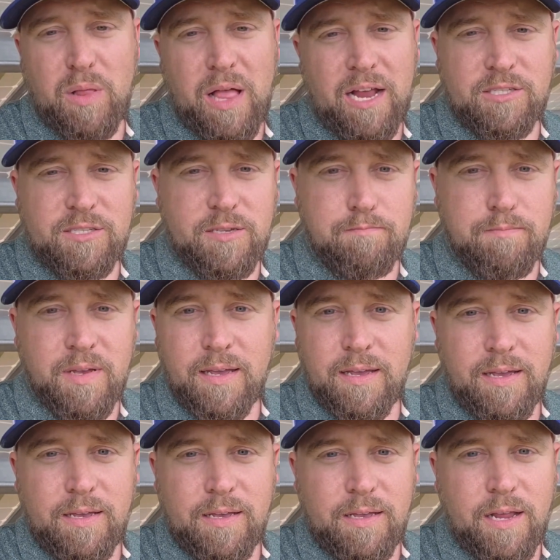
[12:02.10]
splash some,
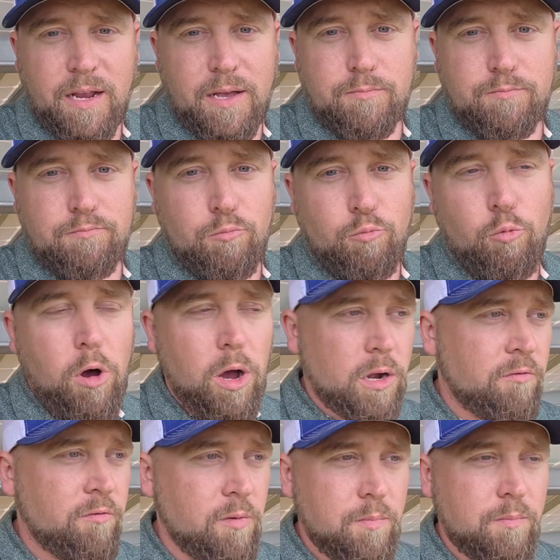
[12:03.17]

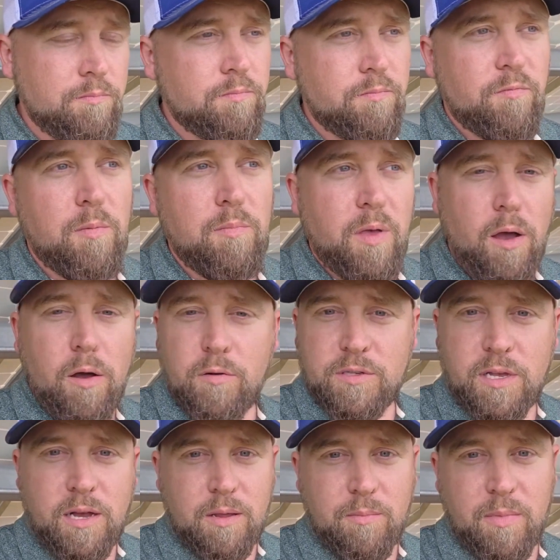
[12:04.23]
water from the
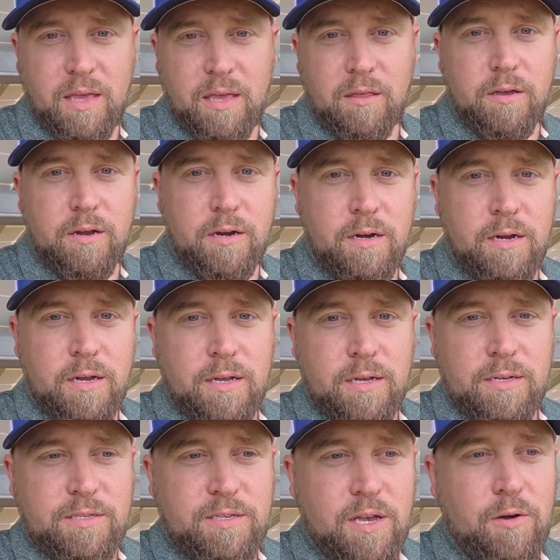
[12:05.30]
hose on them either.
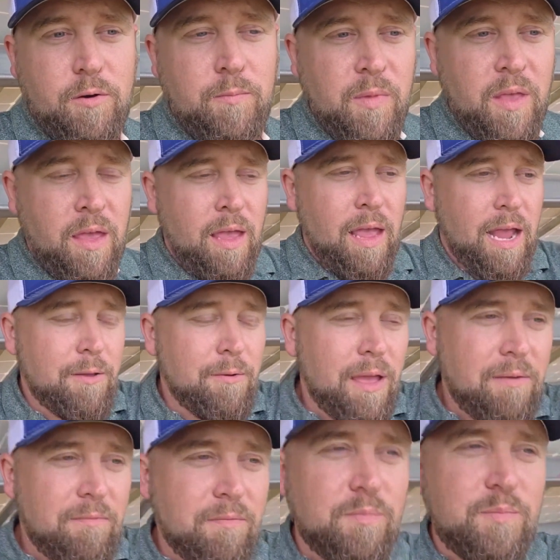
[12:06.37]
So
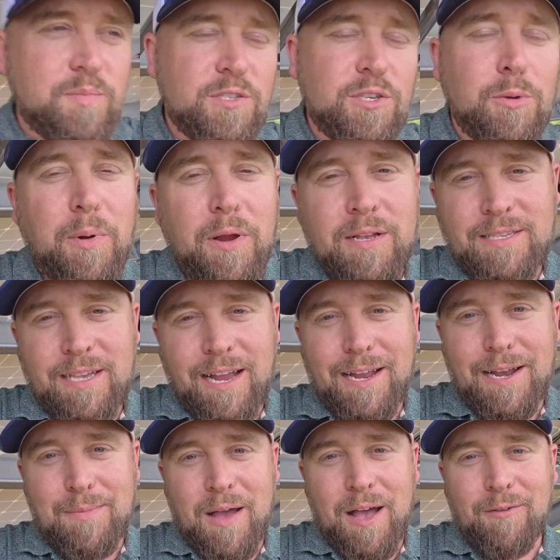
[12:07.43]
anyway, super
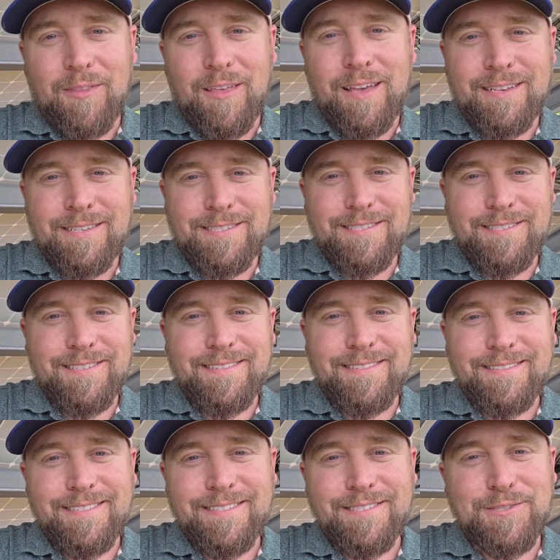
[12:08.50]
excited about this
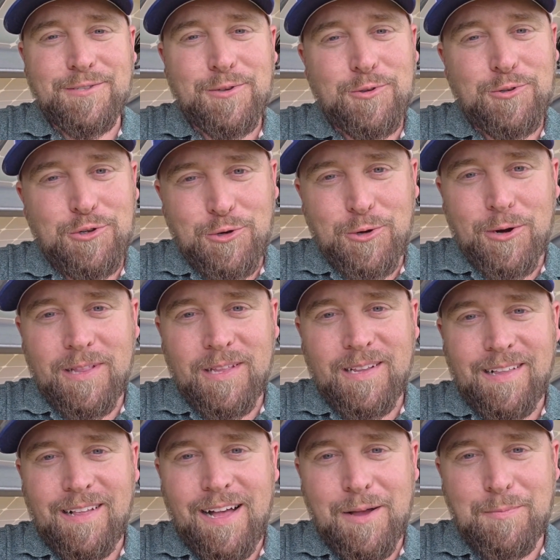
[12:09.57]
short
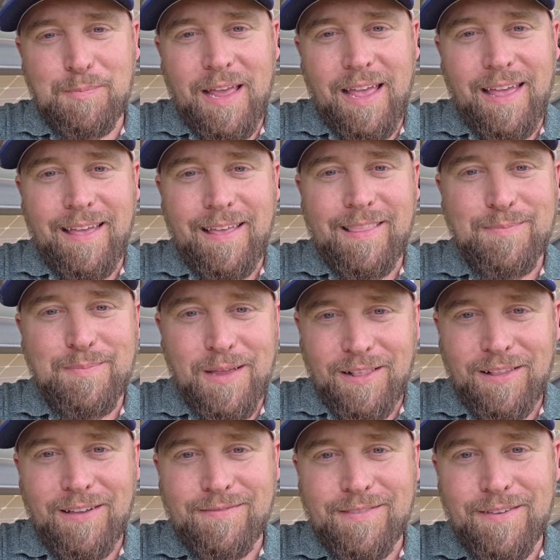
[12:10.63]
little update in the
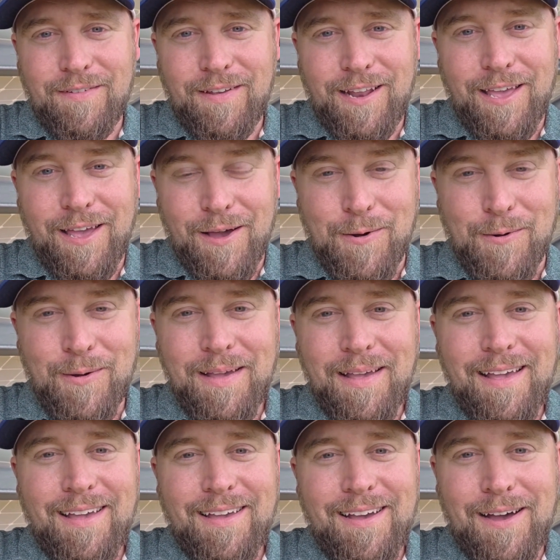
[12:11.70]
middle of the video.
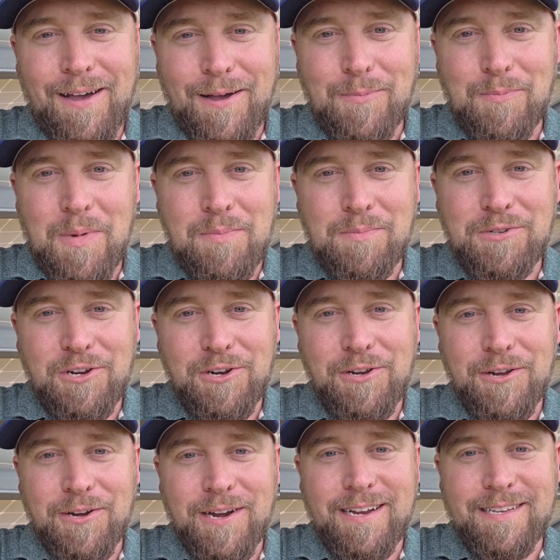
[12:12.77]
I'm sure
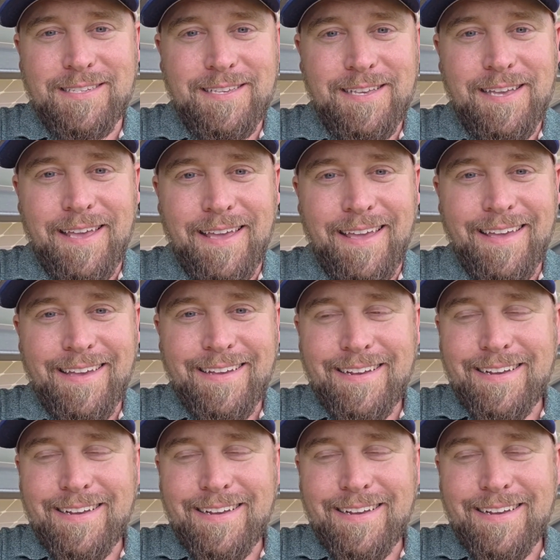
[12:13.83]
you're going to see